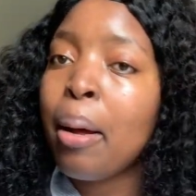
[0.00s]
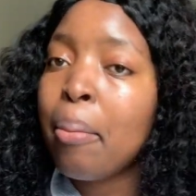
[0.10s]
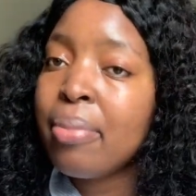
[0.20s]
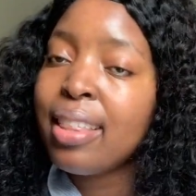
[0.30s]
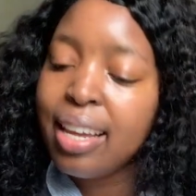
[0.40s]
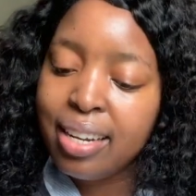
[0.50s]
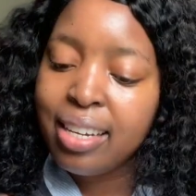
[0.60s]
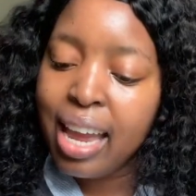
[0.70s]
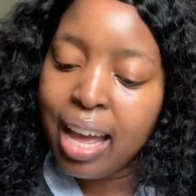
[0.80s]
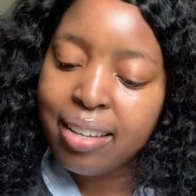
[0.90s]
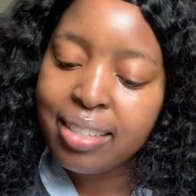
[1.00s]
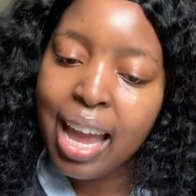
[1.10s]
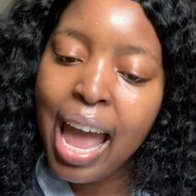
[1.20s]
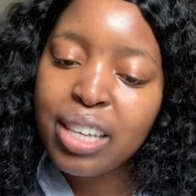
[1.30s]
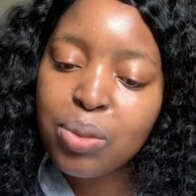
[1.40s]
But then
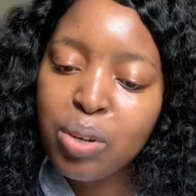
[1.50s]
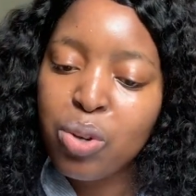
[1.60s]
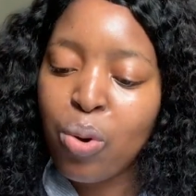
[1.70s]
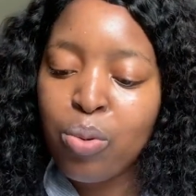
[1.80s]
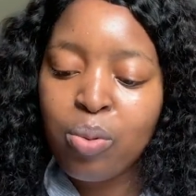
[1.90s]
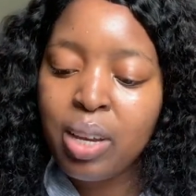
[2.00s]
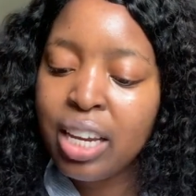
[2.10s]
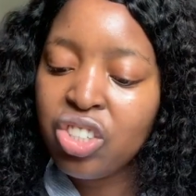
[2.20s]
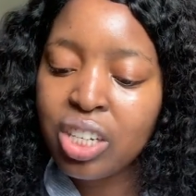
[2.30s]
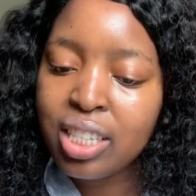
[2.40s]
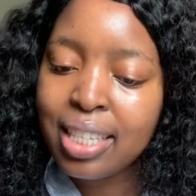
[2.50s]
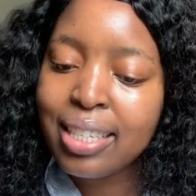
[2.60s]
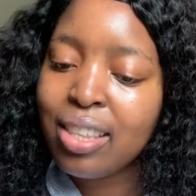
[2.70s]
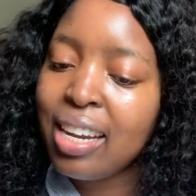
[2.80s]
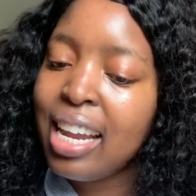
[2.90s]
as we know in Genesis
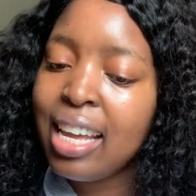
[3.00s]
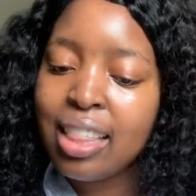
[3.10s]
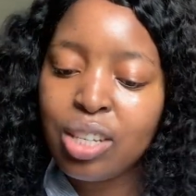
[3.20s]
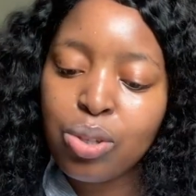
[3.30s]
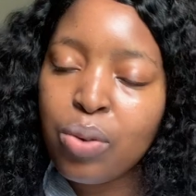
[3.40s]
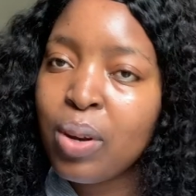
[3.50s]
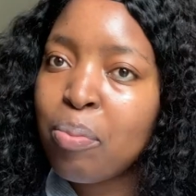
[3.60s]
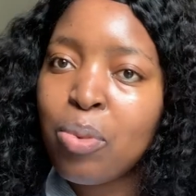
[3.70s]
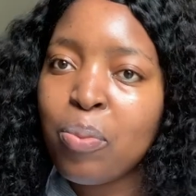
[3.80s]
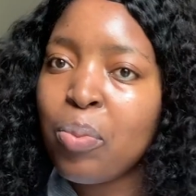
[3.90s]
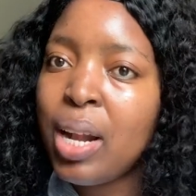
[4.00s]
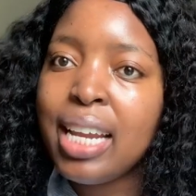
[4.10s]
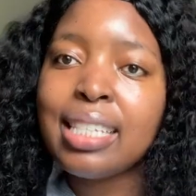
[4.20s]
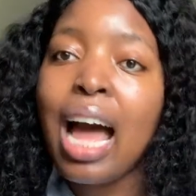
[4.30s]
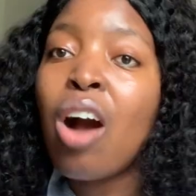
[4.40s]
3, the story
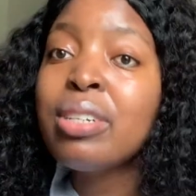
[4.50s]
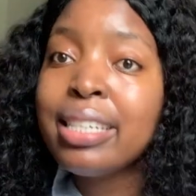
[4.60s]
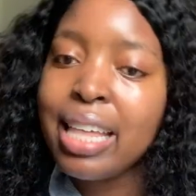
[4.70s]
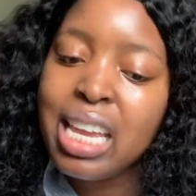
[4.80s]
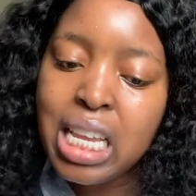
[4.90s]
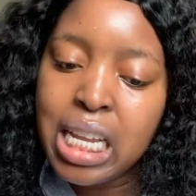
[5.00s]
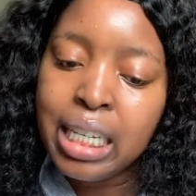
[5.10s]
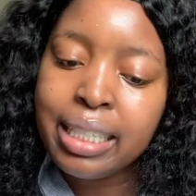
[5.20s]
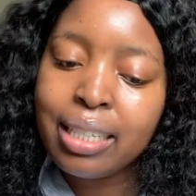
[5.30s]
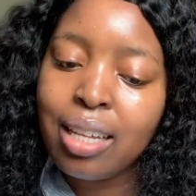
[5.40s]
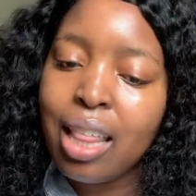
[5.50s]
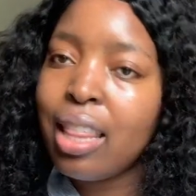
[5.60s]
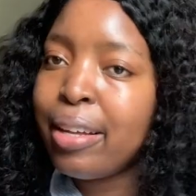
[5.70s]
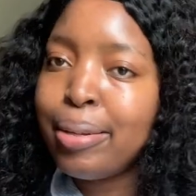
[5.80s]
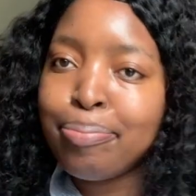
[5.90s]
plays out. They eat
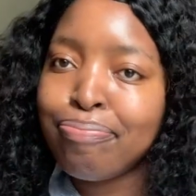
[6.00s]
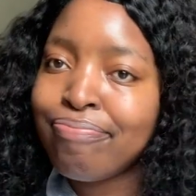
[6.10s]
the